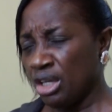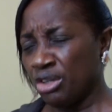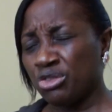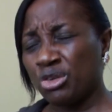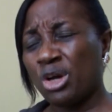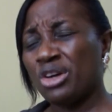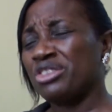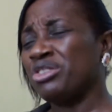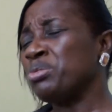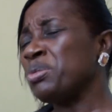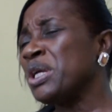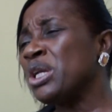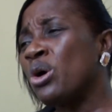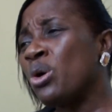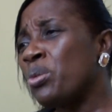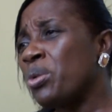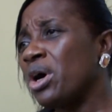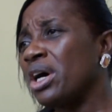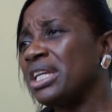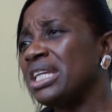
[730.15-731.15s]
because we
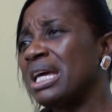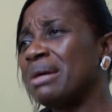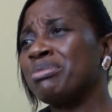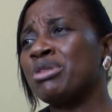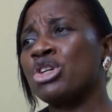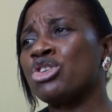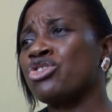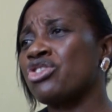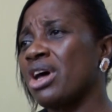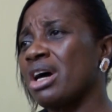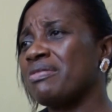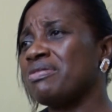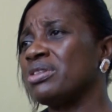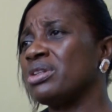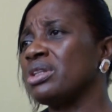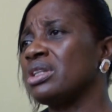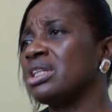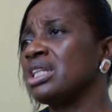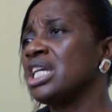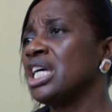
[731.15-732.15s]
don't want them to
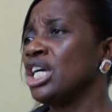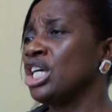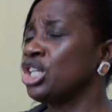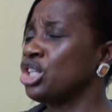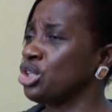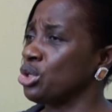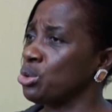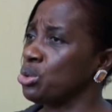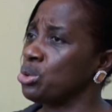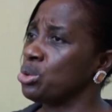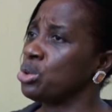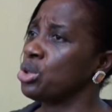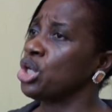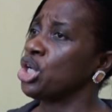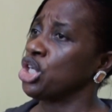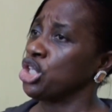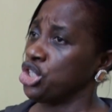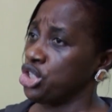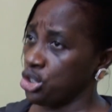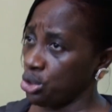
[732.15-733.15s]
travel to
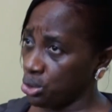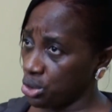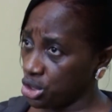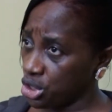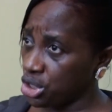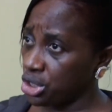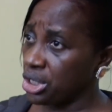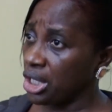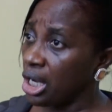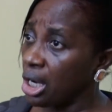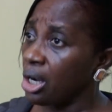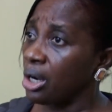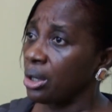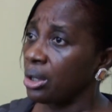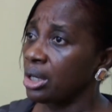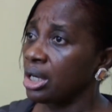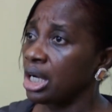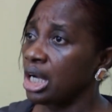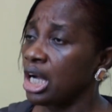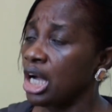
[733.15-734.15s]

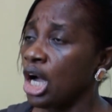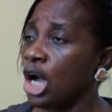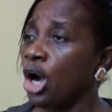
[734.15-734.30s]
Georgetown